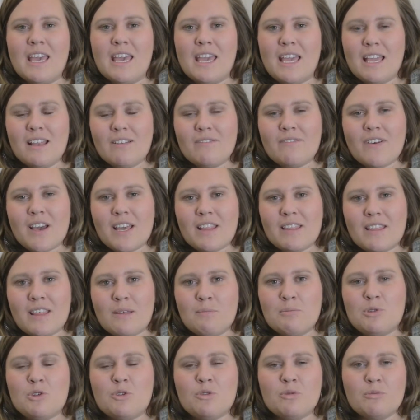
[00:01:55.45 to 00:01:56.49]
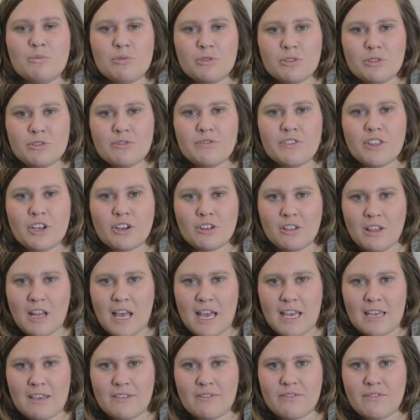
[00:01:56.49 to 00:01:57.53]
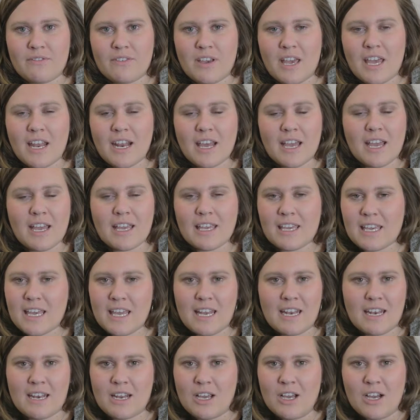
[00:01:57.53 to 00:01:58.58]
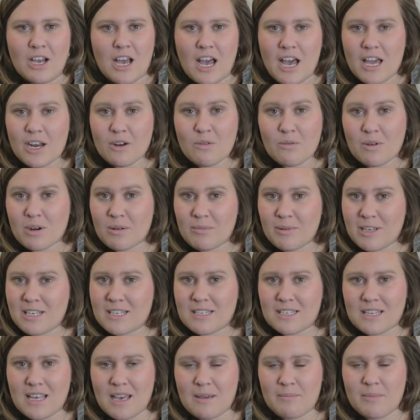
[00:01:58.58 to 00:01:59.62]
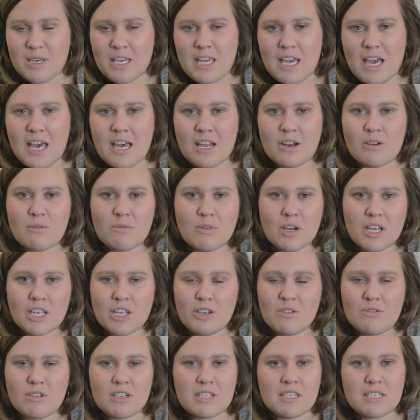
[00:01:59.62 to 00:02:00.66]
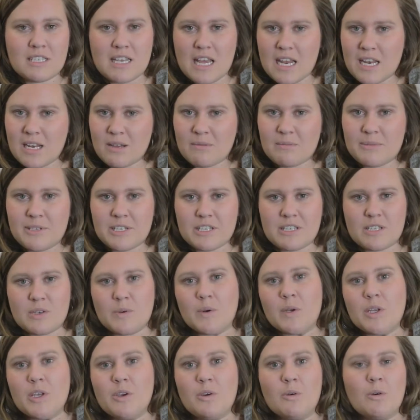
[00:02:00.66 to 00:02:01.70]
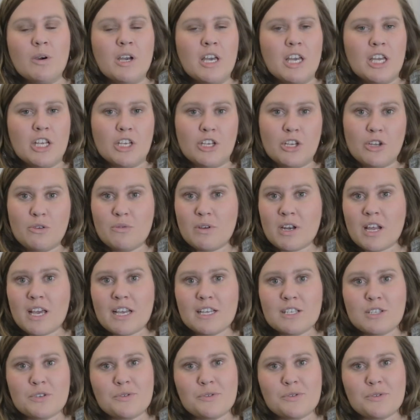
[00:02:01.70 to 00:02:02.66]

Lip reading: Invite them to improve their life. And I don't want to be slimy. I don't want you to send them to someone you knew in high